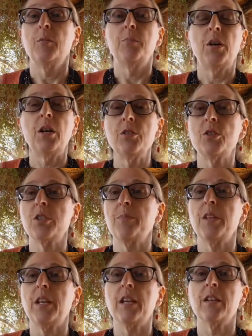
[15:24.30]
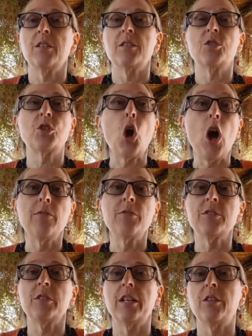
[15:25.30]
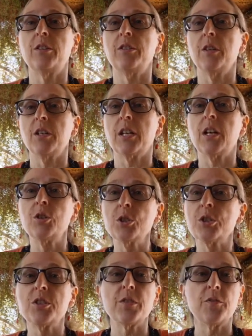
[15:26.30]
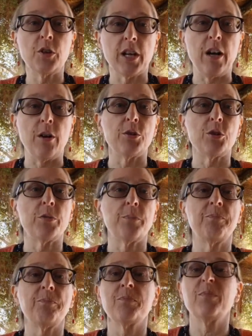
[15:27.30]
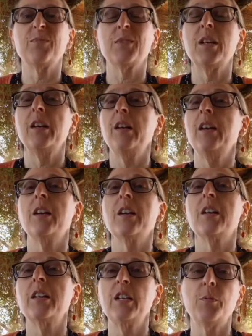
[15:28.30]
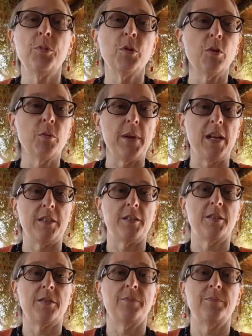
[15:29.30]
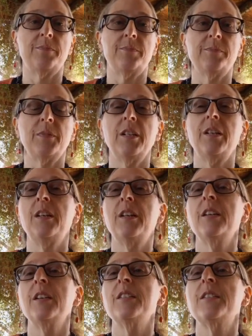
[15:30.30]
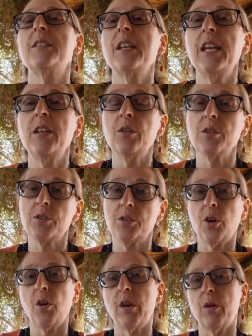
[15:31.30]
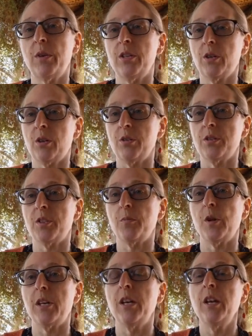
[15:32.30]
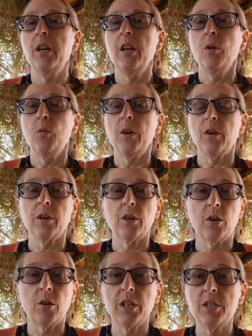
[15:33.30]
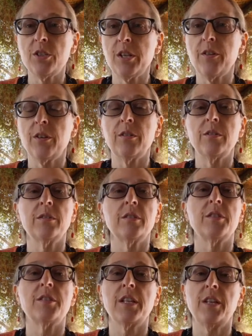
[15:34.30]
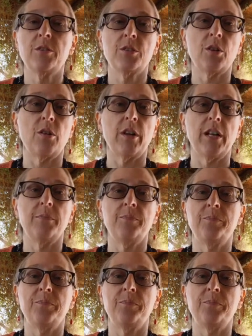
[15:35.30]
Punch something soft like the cushions of your couch. Clean up your own mess. Say you're sorry when you hurt someone. We are going to hurt each other. Say you're sorry.